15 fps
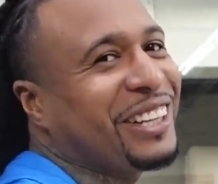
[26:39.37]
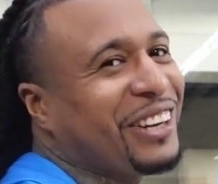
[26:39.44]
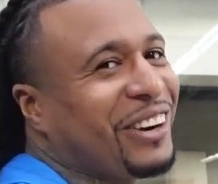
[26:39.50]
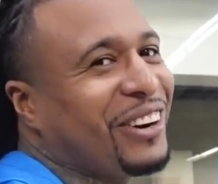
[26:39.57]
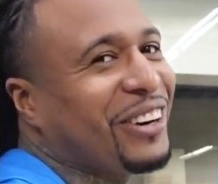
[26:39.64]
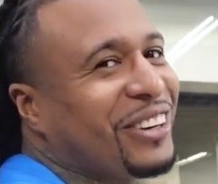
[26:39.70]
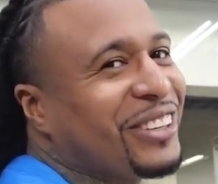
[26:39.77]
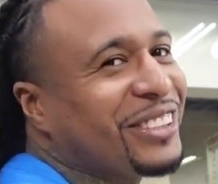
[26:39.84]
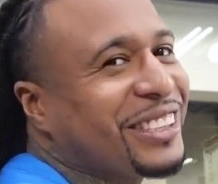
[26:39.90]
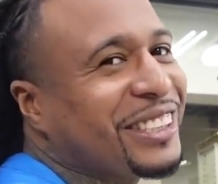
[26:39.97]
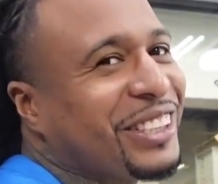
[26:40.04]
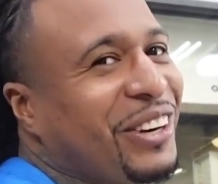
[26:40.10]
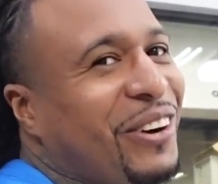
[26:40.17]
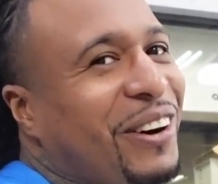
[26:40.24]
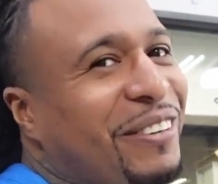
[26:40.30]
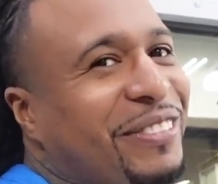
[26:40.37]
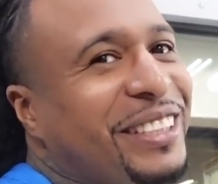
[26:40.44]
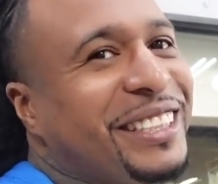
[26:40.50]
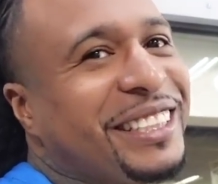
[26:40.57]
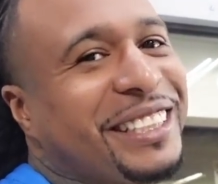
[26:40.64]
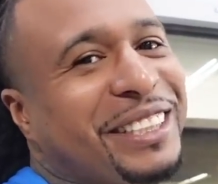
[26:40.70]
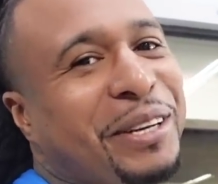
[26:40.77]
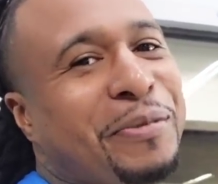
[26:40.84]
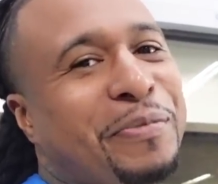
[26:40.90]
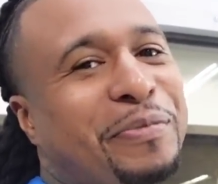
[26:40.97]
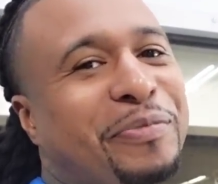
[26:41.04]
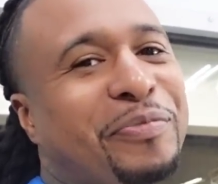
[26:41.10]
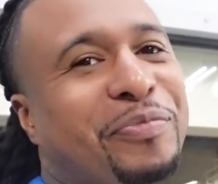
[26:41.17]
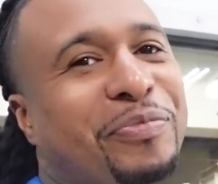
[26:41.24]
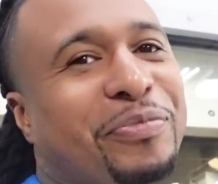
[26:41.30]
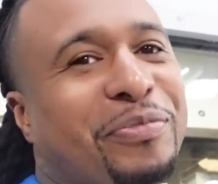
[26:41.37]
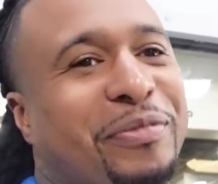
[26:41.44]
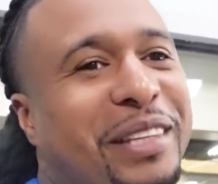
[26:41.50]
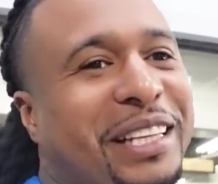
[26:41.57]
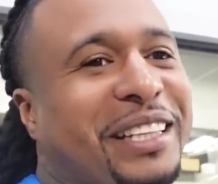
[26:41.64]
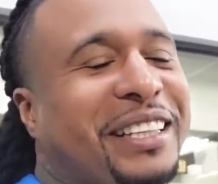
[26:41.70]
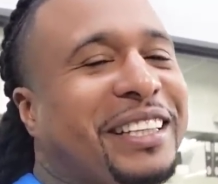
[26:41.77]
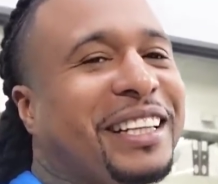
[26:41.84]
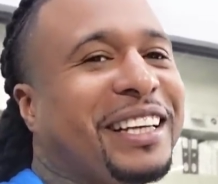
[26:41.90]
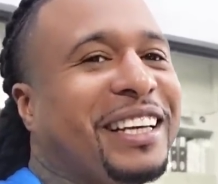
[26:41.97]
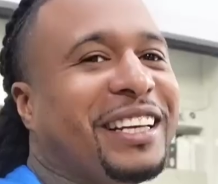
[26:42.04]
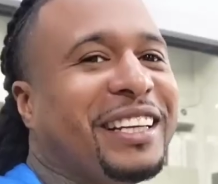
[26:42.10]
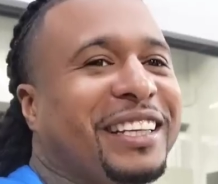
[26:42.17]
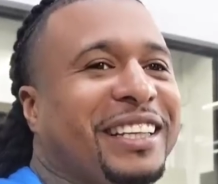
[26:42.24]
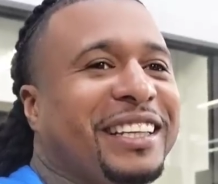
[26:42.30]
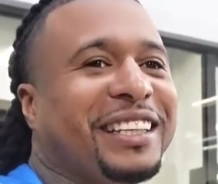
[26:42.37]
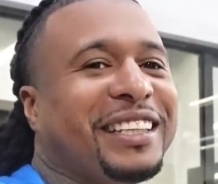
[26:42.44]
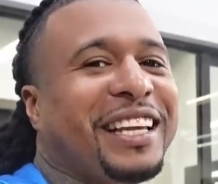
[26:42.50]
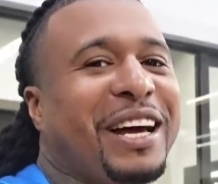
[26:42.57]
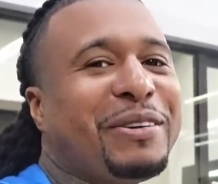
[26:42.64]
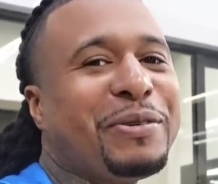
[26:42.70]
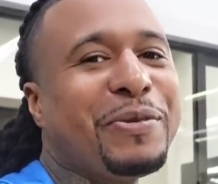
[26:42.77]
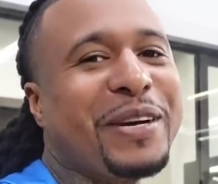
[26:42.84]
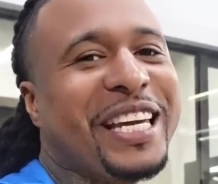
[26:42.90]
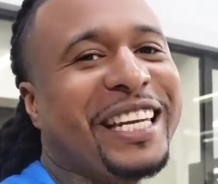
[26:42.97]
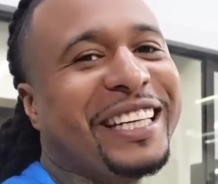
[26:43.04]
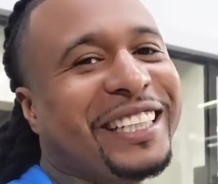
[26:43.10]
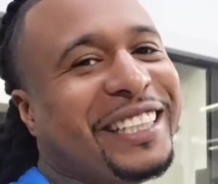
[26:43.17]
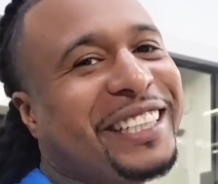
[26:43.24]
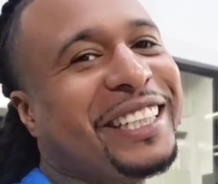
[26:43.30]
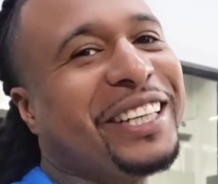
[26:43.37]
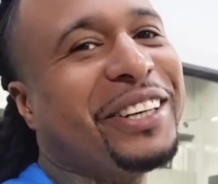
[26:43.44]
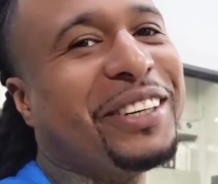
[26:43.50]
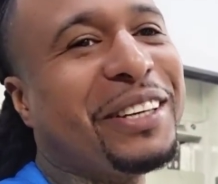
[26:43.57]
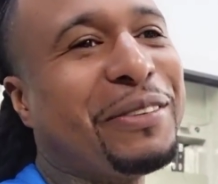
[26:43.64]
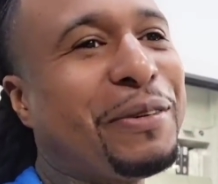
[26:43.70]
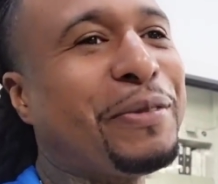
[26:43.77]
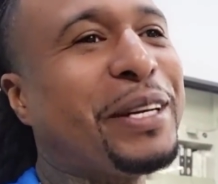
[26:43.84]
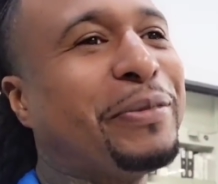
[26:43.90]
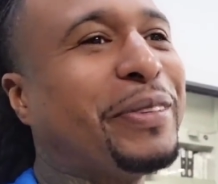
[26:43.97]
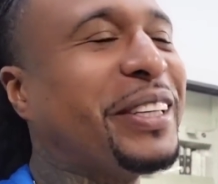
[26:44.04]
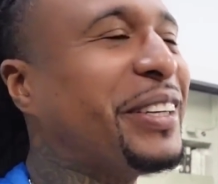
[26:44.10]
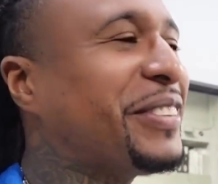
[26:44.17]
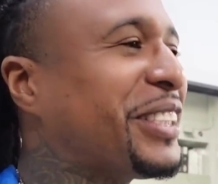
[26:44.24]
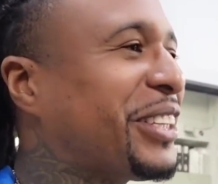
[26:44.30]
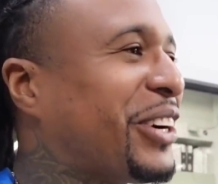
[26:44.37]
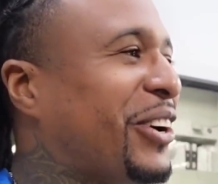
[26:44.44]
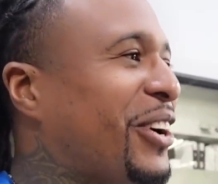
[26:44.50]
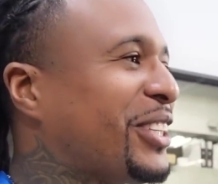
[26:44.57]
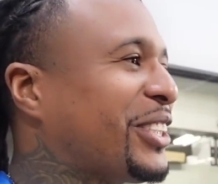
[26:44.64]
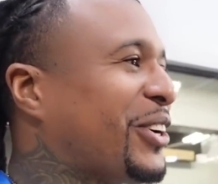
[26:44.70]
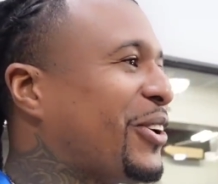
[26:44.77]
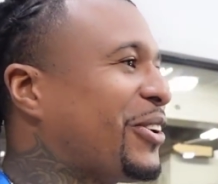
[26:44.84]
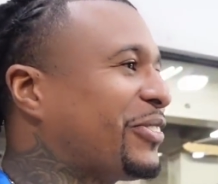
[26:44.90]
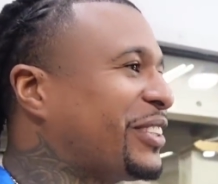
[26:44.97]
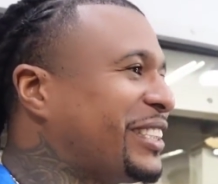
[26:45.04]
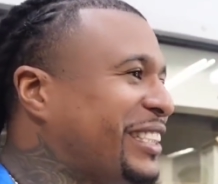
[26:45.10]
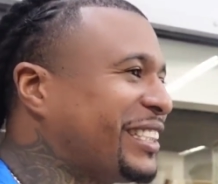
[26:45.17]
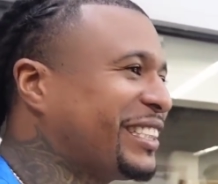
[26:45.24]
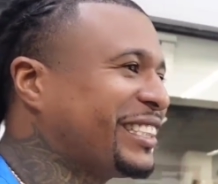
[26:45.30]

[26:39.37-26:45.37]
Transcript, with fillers: Cars and coffees or something. Oh, okay. Like in the Not when we in the hood, only when we pull up to the cars and coffees.